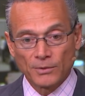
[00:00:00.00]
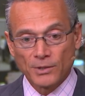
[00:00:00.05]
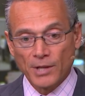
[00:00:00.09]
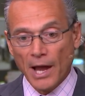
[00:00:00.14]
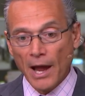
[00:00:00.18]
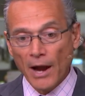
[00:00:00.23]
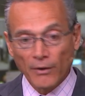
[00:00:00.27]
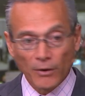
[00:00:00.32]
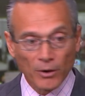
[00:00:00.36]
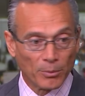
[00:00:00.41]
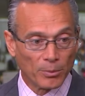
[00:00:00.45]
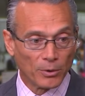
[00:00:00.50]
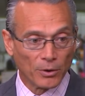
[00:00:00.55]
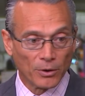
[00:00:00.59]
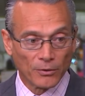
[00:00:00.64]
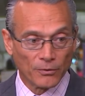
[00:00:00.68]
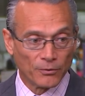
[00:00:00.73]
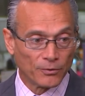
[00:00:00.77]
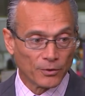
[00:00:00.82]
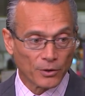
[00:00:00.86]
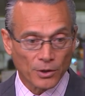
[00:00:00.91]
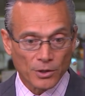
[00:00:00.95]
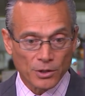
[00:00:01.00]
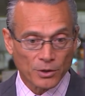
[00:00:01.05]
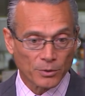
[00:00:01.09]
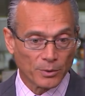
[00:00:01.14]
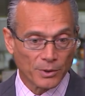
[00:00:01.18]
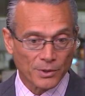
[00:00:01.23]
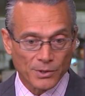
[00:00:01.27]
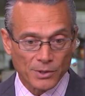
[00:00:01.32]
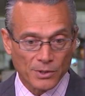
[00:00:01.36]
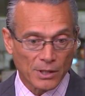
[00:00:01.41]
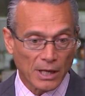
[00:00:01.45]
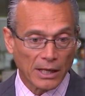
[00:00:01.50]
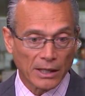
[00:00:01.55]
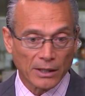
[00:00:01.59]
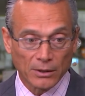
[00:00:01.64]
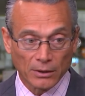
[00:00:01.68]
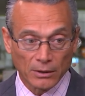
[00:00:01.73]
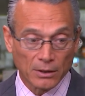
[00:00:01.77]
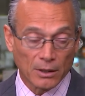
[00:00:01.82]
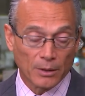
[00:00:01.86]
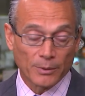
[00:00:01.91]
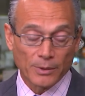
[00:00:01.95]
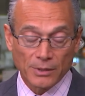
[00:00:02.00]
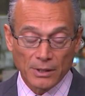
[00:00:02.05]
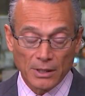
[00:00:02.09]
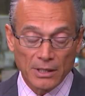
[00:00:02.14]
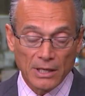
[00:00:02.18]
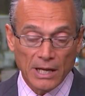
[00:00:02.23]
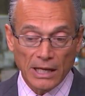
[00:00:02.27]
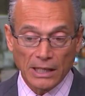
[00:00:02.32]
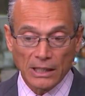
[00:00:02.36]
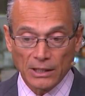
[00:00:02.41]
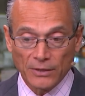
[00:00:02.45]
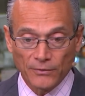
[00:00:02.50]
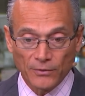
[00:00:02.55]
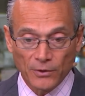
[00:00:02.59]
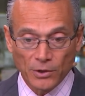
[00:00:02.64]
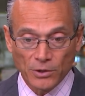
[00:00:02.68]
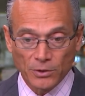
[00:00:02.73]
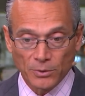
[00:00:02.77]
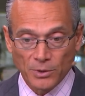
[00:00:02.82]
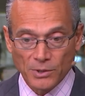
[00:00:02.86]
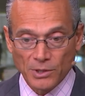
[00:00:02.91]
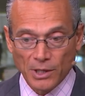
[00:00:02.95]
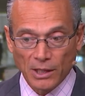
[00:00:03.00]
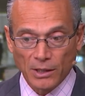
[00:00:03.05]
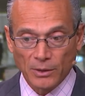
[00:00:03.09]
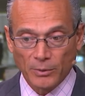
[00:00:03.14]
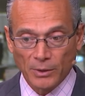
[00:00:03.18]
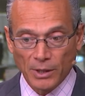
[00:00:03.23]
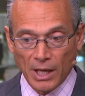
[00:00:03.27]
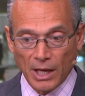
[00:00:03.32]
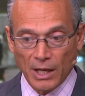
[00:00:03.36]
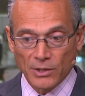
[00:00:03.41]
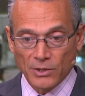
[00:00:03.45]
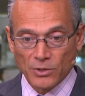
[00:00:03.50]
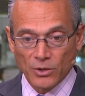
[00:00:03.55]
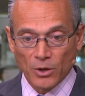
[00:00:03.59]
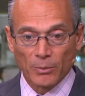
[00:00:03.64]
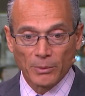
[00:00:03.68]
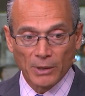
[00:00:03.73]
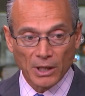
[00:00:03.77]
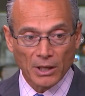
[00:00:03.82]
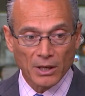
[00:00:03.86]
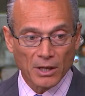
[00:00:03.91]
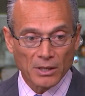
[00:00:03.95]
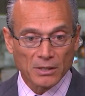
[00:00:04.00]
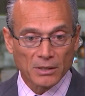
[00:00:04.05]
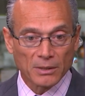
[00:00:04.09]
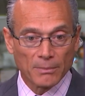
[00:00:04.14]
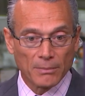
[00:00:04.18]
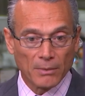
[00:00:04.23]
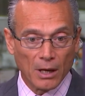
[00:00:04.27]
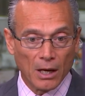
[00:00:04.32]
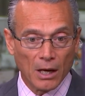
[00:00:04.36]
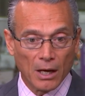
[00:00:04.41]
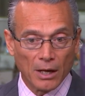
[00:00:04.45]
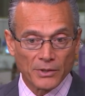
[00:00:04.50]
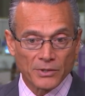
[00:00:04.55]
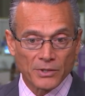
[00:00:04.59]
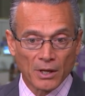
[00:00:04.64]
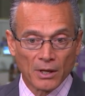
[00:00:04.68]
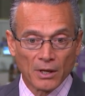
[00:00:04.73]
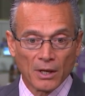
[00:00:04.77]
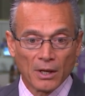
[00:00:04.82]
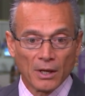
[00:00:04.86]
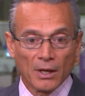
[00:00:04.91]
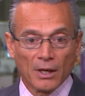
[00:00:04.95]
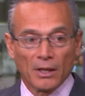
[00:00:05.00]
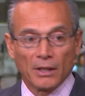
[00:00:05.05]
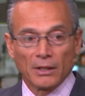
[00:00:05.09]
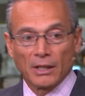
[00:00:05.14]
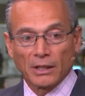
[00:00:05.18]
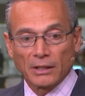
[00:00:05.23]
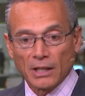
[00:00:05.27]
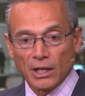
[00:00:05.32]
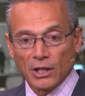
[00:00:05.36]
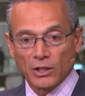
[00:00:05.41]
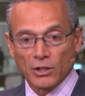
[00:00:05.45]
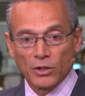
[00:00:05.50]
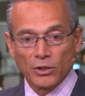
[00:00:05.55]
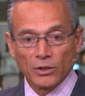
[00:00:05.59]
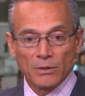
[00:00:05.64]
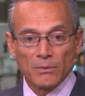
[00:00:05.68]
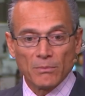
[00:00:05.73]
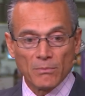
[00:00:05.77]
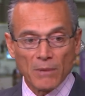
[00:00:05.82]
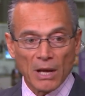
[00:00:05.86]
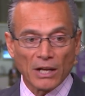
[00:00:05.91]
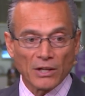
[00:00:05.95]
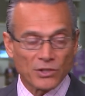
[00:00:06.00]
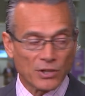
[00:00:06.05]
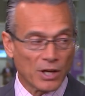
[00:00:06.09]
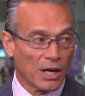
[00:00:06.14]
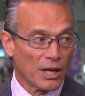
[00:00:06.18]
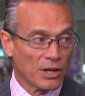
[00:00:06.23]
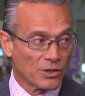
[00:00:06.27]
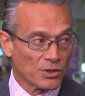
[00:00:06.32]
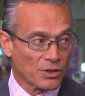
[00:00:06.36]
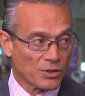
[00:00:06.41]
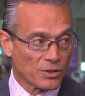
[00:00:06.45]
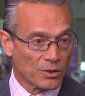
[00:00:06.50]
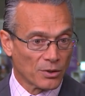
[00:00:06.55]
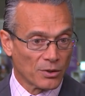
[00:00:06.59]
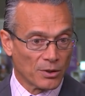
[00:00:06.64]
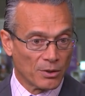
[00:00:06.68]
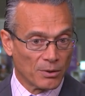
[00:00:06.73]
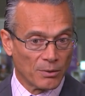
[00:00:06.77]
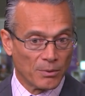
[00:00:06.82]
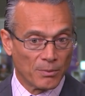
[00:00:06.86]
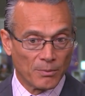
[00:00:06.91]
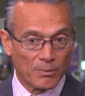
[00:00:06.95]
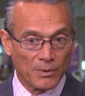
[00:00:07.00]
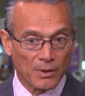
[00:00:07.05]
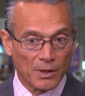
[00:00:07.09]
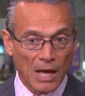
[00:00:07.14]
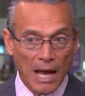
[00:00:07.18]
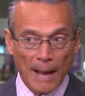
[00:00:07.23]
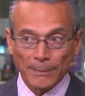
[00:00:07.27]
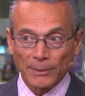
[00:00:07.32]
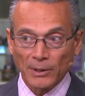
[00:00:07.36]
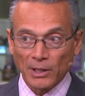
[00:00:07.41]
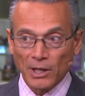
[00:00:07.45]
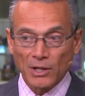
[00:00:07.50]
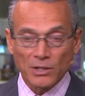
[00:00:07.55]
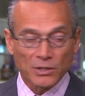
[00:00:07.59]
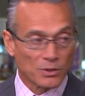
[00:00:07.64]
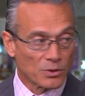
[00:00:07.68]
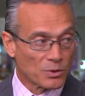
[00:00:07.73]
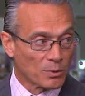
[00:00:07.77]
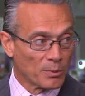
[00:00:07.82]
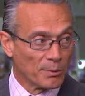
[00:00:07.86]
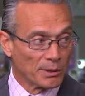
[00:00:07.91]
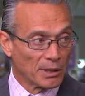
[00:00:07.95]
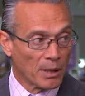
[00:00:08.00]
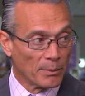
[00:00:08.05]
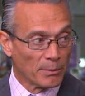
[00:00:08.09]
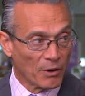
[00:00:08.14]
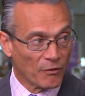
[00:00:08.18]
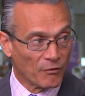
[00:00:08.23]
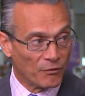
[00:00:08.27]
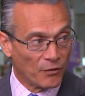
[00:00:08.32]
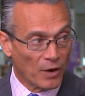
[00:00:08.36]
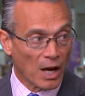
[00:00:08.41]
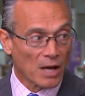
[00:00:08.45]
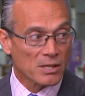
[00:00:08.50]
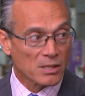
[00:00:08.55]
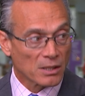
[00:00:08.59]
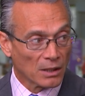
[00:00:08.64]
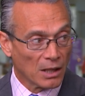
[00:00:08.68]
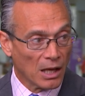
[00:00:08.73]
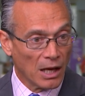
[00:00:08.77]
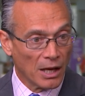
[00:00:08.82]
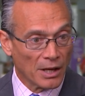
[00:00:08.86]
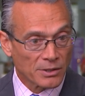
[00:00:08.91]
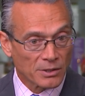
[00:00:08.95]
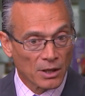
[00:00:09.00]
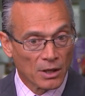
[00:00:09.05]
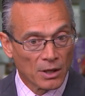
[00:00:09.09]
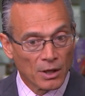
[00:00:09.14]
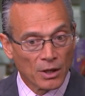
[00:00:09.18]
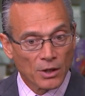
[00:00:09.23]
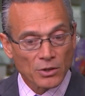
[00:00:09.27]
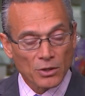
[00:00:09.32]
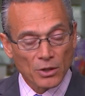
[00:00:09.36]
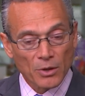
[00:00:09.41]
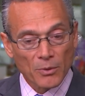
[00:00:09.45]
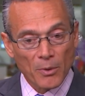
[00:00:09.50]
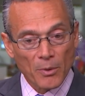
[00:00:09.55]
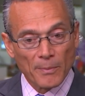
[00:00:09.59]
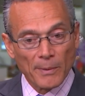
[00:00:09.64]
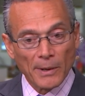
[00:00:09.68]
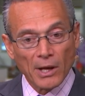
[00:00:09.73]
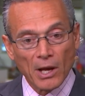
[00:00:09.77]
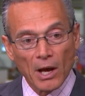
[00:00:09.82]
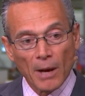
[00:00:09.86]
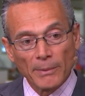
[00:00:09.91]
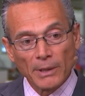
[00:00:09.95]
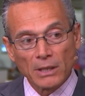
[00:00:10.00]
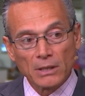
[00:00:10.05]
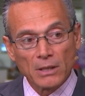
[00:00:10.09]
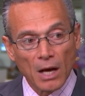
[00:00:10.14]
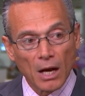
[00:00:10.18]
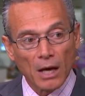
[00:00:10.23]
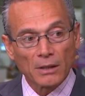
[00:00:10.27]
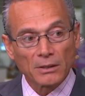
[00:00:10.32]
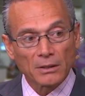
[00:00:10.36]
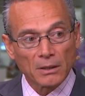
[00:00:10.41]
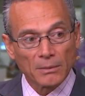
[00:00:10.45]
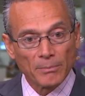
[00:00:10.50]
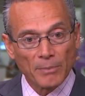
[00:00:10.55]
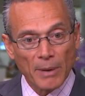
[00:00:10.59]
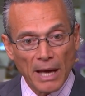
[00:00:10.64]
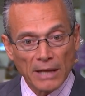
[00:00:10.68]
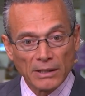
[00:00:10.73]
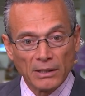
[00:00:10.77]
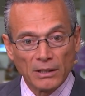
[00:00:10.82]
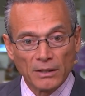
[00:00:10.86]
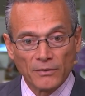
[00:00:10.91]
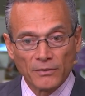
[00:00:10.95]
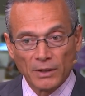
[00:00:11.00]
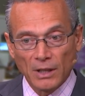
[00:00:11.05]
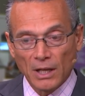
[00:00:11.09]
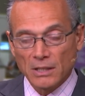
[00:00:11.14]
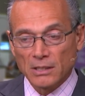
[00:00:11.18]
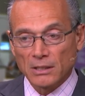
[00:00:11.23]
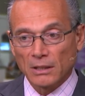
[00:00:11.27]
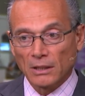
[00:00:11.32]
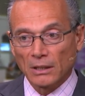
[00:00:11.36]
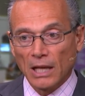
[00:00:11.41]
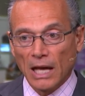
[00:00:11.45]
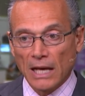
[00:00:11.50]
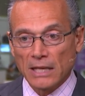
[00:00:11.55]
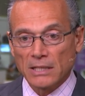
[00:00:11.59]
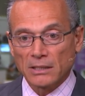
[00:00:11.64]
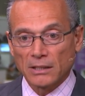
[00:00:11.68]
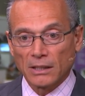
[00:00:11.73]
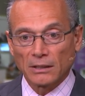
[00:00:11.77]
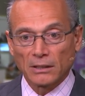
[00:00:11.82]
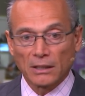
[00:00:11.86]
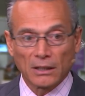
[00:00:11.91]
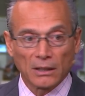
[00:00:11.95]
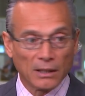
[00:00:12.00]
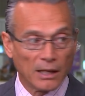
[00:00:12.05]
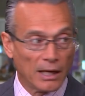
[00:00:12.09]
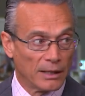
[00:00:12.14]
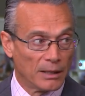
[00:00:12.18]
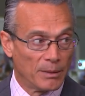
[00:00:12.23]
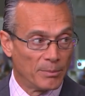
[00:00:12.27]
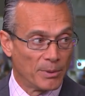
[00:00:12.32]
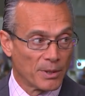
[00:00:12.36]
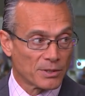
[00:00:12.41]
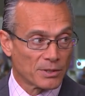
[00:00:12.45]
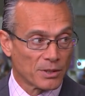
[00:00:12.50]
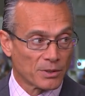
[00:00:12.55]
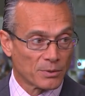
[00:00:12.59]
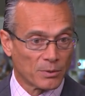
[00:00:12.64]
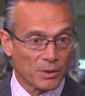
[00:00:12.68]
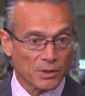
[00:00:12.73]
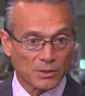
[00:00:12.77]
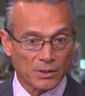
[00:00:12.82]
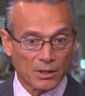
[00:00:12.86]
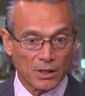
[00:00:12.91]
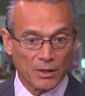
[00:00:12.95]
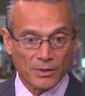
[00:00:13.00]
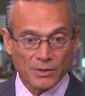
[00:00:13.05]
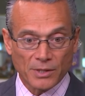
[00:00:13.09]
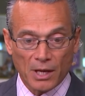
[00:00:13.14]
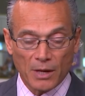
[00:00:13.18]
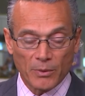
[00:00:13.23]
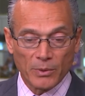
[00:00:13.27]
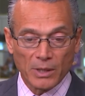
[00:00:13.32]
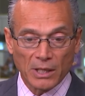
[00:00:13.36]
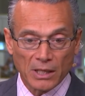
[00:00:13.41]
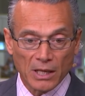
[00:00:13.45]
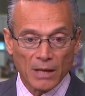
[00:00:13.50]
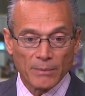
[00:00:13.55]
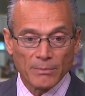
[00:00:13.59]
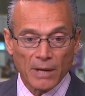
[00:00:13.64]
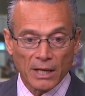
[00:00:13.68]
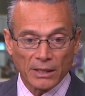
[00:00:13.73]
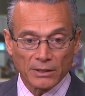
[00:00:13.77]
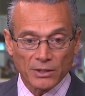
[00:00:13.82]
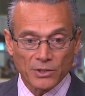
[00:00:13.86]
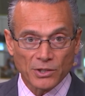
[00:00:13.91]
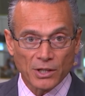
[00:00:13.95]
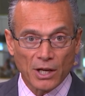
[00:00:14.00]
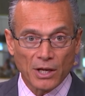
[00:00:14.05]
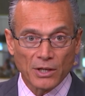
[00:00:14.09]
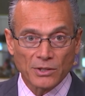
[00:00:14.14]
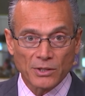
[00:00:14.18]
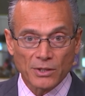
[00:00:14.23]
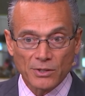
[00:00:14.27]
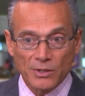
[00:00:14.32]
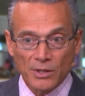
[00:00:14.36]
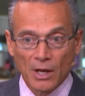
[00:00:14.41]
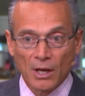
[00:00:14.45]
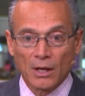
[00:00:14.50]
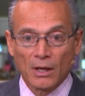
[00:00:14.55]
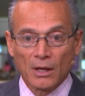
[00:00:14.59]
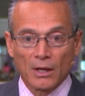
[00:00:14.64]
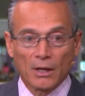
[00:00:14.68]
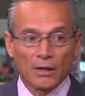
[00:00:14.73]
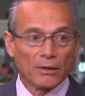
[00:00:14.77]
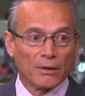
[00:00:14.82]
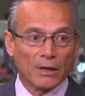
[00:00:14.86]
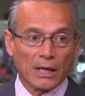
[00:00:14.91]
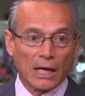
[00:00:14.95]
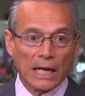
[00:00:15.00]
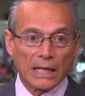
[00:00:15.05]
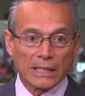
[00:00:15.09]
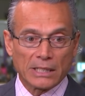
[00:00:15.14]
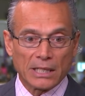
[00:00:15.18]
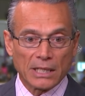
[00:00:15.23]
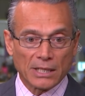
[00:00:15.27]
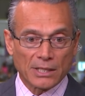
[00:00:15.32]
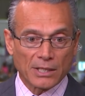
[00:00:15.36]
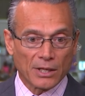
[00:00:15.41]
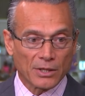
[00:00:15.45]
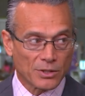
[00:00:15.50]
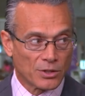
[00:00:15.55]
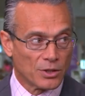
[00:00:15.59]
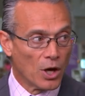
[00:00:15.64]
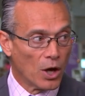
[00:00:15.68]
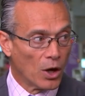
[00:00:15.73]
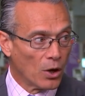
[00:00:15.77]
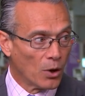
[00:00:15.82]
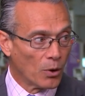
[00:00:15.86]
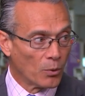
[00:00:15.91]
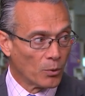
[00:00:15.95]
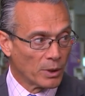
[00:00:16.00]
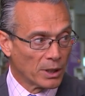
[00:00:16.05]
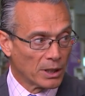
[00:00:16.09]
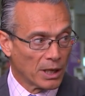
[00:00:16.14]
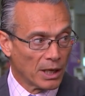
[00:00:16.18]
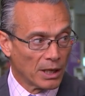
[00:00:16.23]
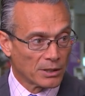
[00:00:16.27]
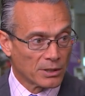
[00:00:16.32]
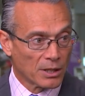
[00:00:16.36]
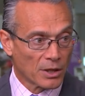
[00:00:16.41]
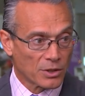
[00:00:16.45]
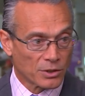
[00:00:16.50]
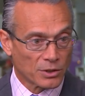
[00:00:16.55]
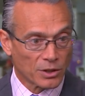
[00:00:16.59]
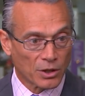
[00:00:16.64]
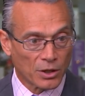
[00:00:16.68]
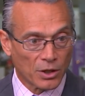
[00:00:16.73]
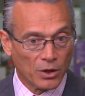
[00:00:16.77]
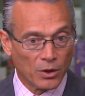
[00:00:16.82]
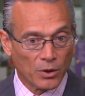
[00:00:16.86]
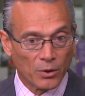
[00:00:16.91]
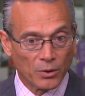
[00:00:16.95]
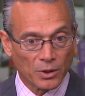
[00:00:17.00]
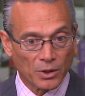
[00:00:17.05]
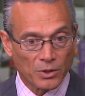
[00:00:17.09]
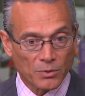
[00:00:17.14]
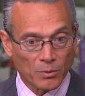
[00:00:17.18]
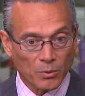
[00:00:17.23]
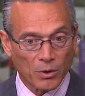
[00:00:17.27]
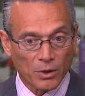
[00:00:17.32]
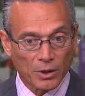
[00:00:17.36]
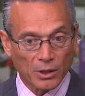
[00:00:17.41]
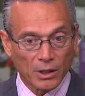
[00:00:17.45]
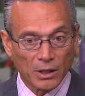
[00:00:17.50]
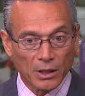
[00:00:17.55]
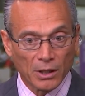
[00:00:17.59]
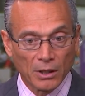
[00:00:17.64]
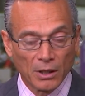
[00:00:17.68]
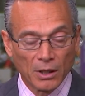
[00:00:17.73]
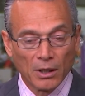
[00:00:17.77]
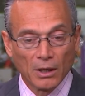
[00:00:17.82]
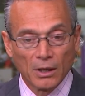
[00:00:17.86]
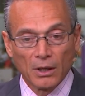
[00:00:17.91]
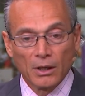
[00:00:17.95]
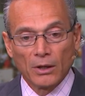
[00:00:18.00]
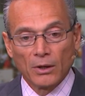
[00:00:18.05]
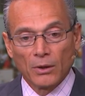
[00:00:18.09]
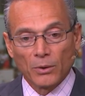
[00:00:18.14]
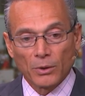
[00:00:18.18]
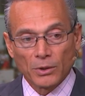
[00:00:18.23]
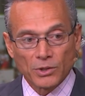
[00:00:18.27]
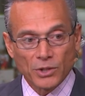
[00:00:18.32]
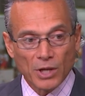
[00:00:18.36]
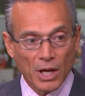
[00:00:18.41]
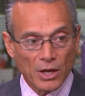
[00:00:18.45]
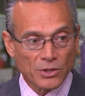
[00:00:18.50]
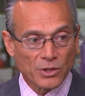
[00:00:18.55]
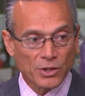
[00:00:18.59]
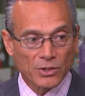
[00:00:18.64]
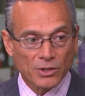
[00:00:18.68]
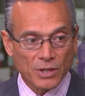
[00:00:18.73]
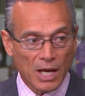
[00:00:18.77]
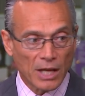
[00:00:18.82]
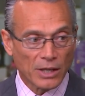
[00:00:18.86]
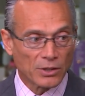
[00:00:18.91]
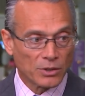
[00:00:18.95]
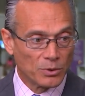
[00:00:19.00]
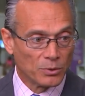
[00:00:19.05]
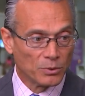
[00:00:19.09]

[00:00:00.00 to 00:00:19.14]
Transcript: terrible virtuous cycle, almost a negative virtuous cycle, where they had so many custom mods that they couldn't make changes. So the, the applications were becoming fossilized. So they were becoming non-competitive. And that's the last thing that a line of business wants to hear is, hey, we can't make the changes. Right? IT says, no, we can't touch the code, it's working. Or changes take